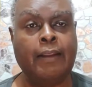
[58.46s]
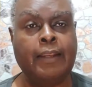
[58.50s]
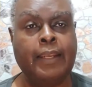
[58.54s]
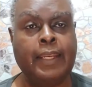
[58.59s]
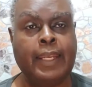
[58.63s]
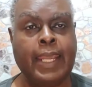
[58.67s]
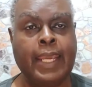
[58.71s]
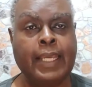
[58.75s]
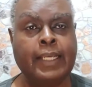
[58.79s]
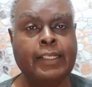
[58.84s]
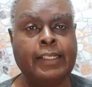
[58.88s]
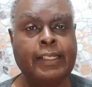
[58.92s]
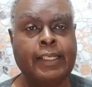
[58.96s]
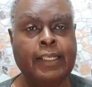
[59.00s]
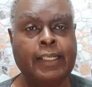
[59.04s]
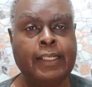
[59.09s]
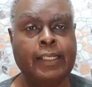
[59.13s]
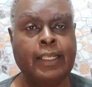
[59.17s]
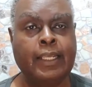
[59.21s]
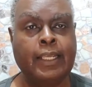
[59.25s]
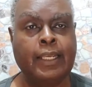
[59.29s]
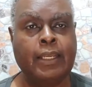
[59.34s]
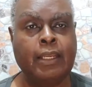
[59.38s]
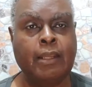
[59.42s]
Next
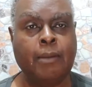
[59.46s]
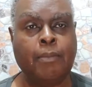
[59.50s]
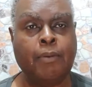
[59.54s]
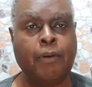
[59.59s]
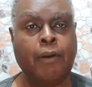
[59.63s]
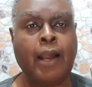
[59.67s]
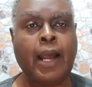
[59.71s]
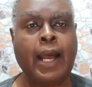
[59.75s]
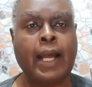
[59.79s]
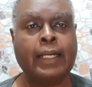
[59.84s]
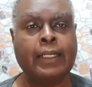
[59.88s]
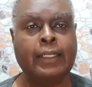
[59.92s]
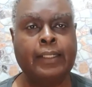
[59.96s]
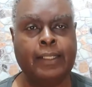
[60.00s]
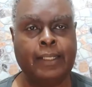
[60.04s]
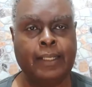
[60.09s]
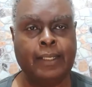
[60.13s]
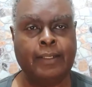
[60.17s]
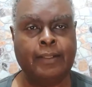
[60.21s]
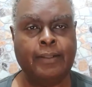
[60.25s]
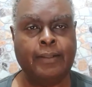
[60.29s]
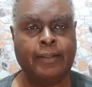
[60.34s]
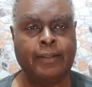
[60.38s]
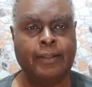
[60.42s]
is
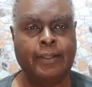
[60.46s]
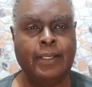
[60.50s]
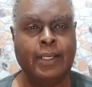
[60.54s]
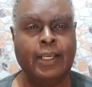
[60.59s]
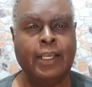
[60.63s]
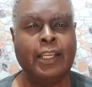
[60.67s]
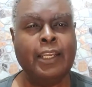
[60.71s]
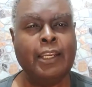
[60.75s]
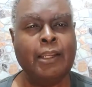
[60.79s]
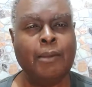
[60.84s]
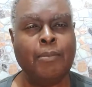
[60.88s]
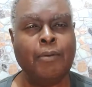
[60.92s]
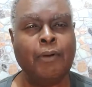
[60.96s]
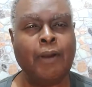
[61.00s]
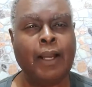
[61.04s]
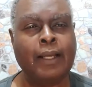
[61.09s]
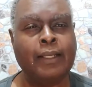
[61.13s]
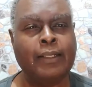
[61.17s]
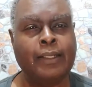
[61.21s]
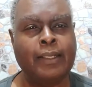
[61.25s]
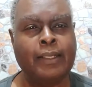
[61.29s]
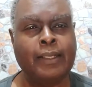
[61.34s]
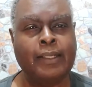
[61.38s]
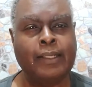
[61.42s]
naproxen.
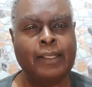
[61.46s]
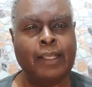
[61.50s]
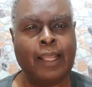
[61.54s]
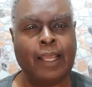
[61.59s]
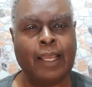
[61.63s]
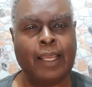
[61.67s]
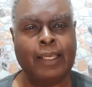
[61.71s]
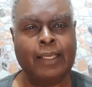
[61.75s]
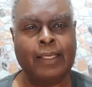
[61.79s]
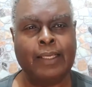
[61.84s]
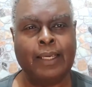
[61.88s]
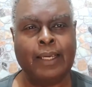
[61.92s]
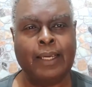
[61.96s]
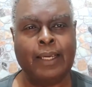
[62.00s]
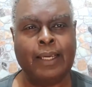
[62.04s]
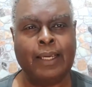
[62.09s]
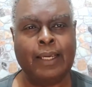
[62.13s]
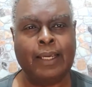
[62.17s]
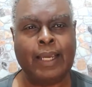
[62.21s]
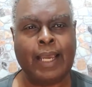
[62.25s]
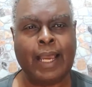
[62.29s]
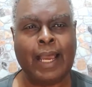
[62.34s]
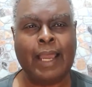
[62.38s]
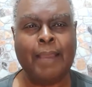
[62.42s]
Naproxen is like
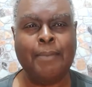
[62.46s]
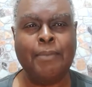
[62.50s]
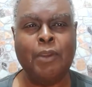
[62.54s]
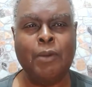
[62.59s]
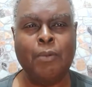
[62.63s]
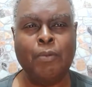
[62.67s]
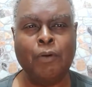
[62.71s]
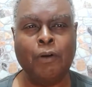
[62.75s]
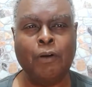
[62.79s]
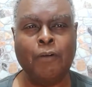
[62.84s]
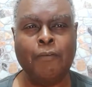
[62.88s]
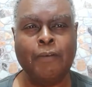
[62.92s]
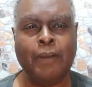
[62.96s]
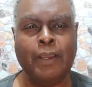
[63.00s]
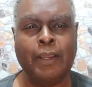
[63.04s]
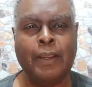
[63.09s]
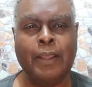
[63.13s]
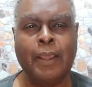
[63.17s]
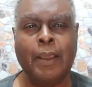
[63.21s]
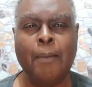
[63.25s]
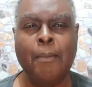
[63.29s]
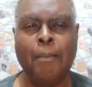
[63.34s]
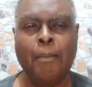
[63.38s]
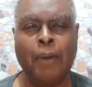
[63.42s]

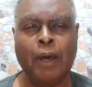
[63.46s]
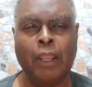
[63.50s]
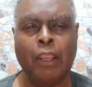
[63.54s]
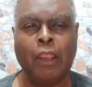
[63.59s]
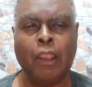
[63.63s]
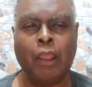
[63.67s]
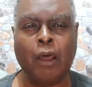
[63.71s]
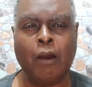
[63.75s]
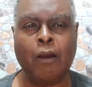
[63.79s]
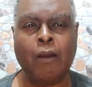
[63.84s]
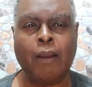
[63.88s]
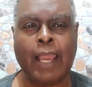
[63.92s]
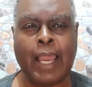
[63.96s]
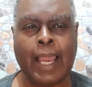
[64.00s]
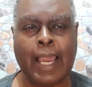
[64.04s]
ibuprofen, but longer